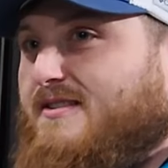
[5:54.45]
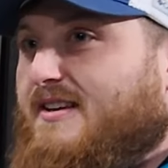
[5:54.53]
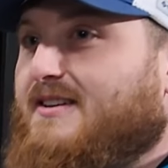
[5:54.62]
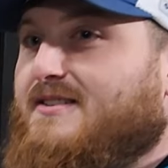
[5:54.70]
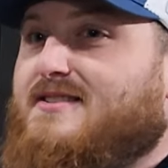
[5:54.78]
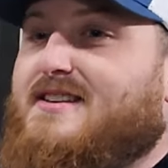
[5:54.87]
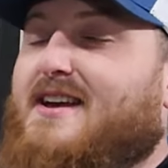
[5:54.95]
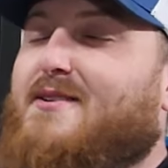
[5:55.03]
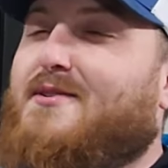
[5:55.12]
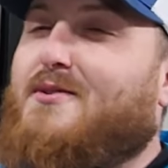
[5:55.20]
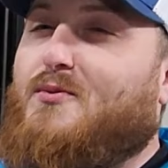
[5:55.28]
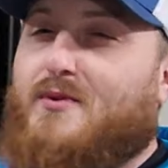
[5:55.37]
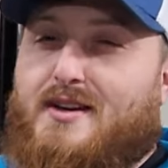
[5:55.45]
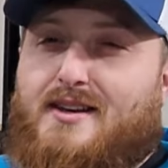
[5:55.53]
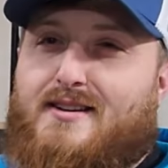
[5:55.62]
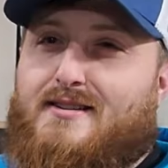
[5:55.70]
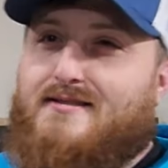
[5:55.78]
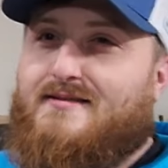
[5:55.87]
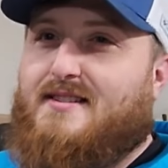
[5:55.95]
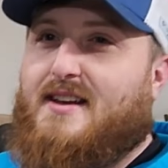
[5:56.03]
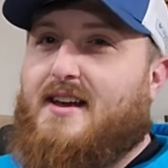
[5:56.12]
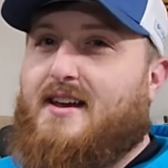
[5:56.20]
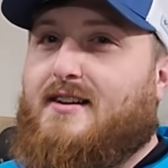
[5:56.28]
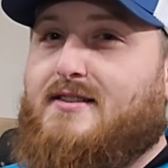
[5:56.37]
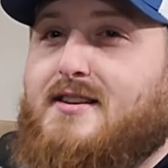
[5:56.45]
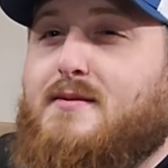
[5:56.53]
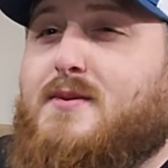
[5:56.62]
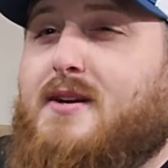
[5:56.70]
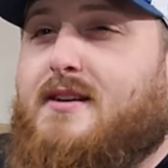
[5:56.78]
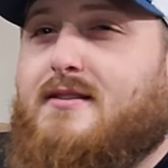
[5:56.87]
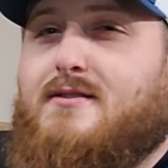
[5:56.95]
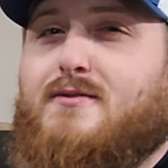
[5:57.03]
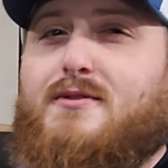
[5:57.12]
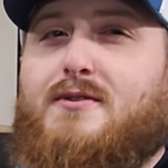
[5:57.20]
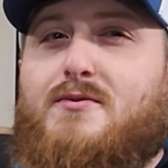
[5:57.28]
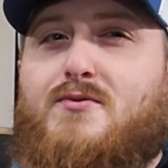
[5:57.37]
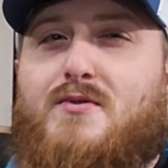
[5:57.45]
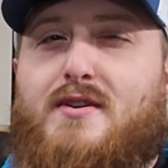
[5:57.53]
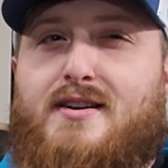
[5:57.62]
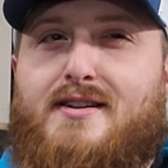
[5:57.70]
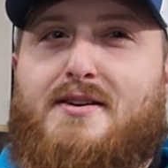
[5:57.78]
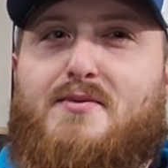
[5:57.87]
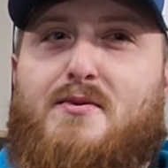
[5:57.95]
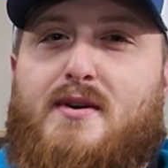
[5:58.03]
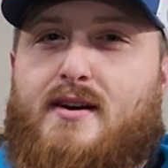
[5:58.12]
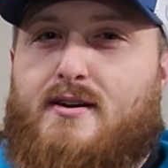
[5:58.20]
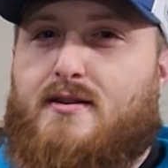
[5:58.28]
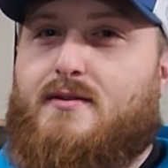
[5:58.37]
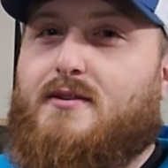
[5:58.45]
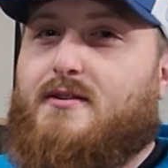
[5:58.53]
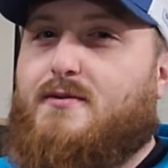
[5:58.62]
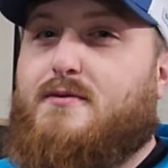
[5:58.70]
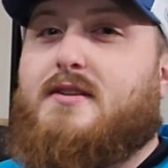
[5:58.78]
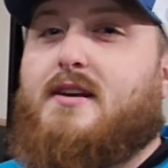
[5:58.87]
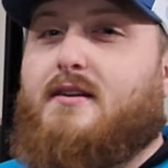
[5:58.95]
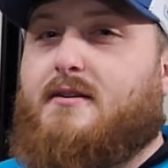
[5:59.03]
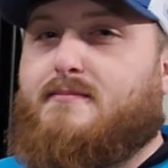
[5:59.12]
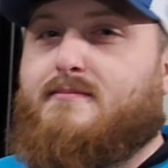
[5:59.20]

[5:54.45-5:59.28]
It sounded wicked, and seems like it's going to do really well on the new setup.